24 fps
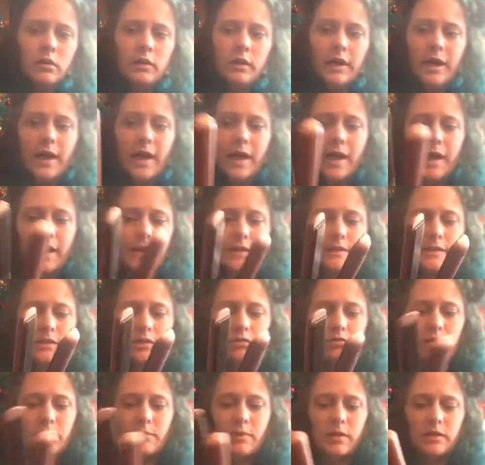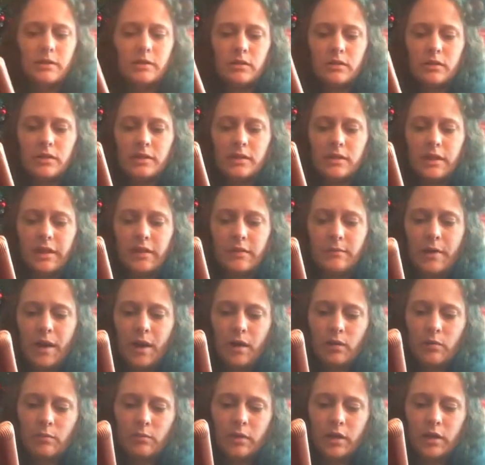It has three buttons on the side, the
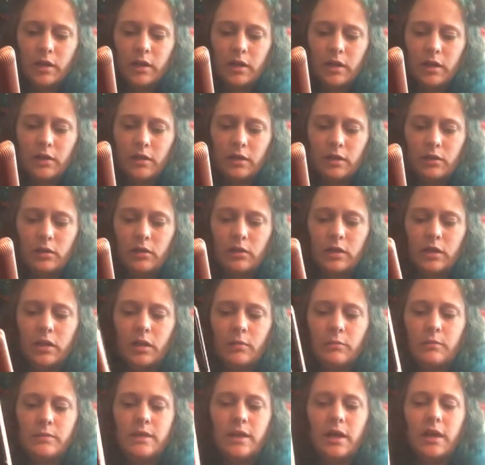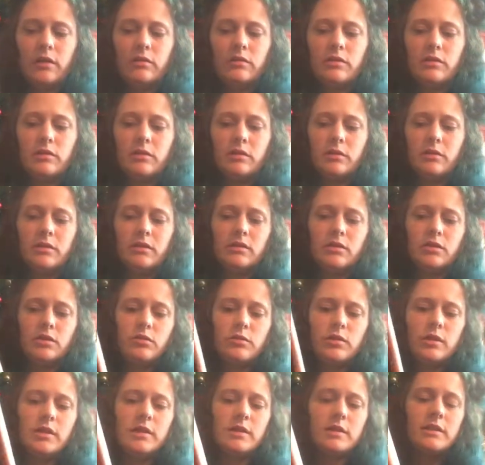power button, and then the up downs because you
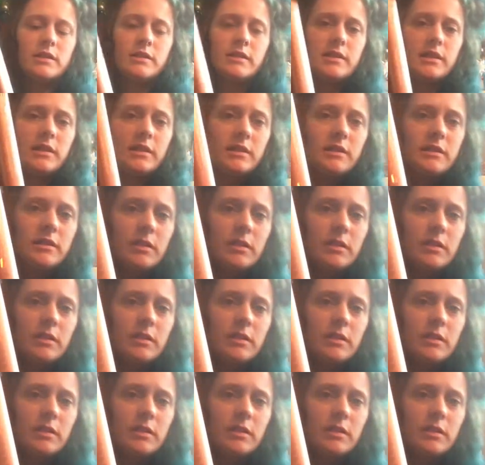can set the